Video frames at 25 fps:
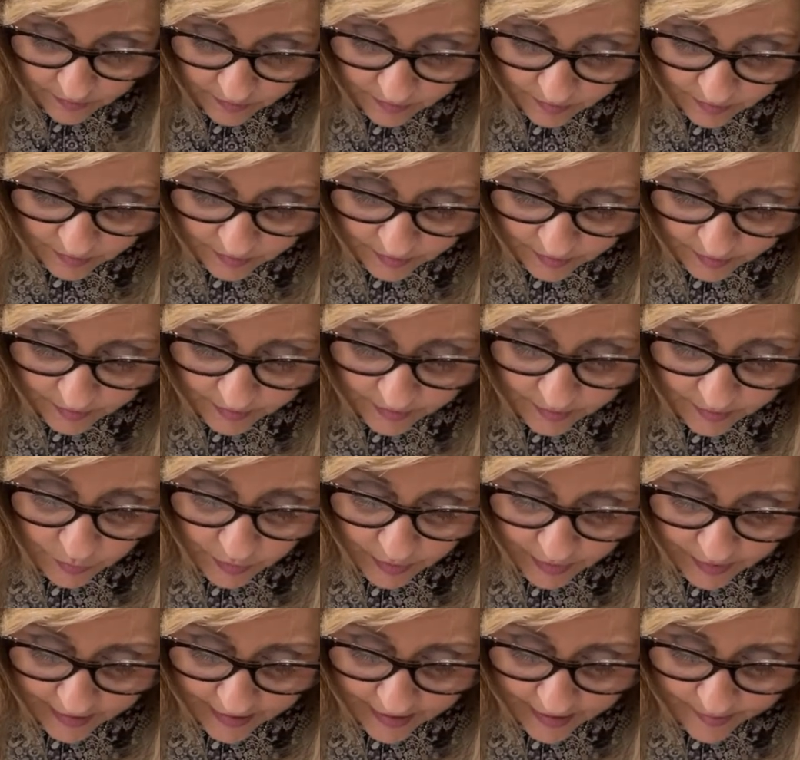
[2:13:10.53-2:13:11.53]
Uh,
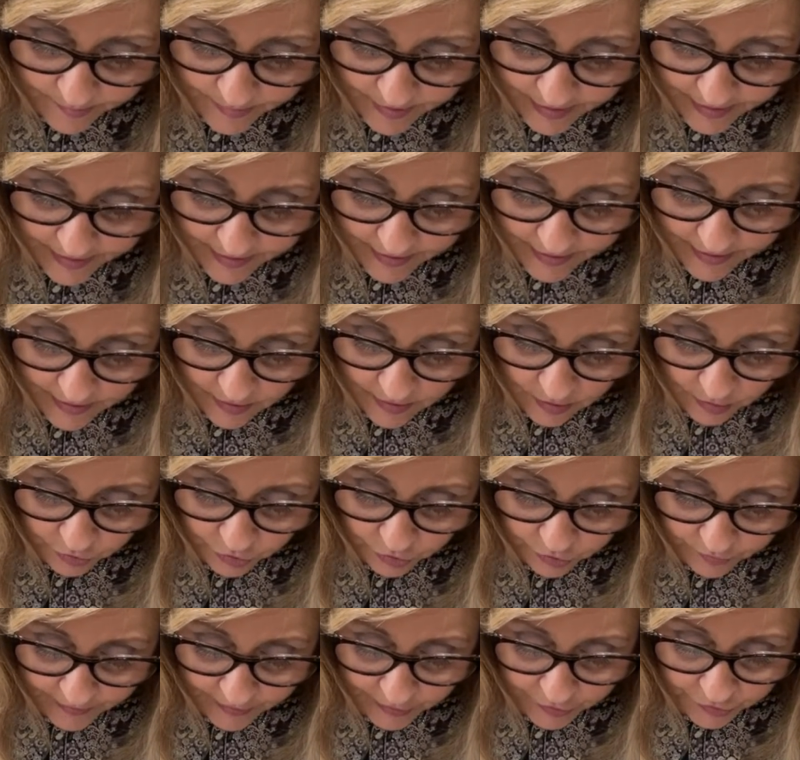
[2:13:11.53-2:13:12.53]
where am I here?
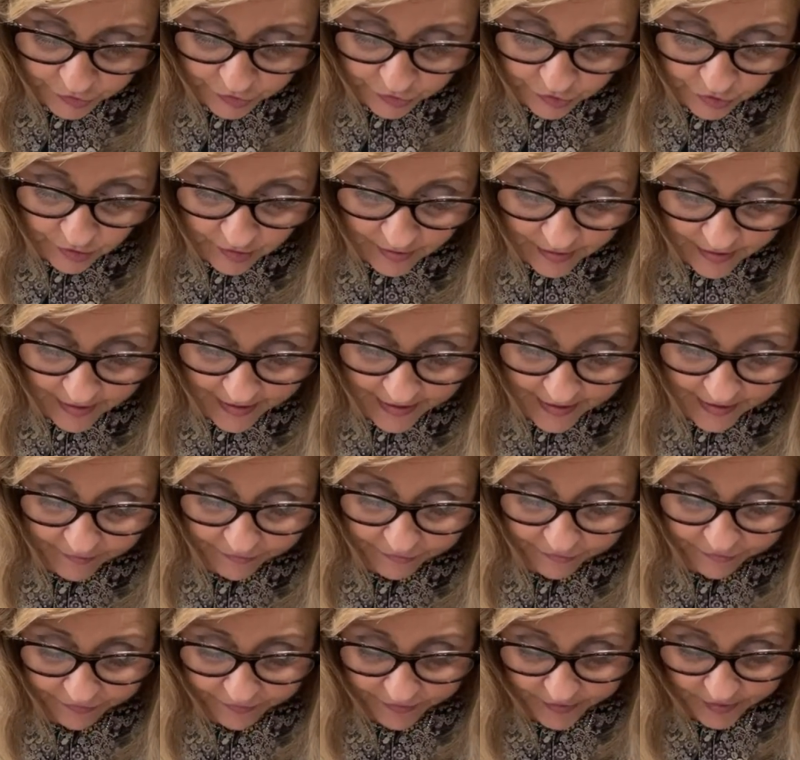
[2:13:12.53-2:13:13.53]
Treasure
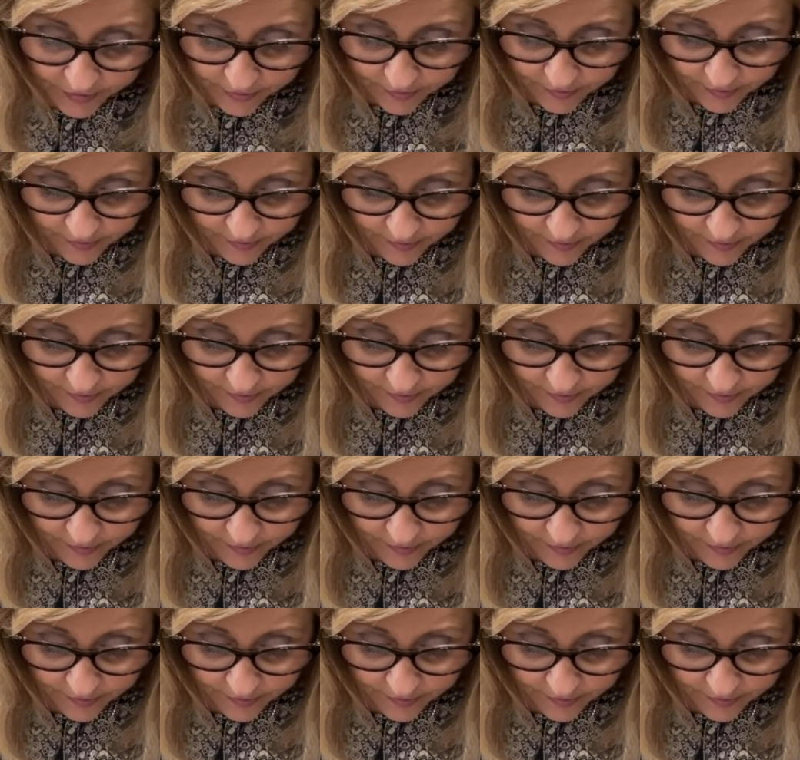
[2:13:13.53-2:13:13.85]
craft.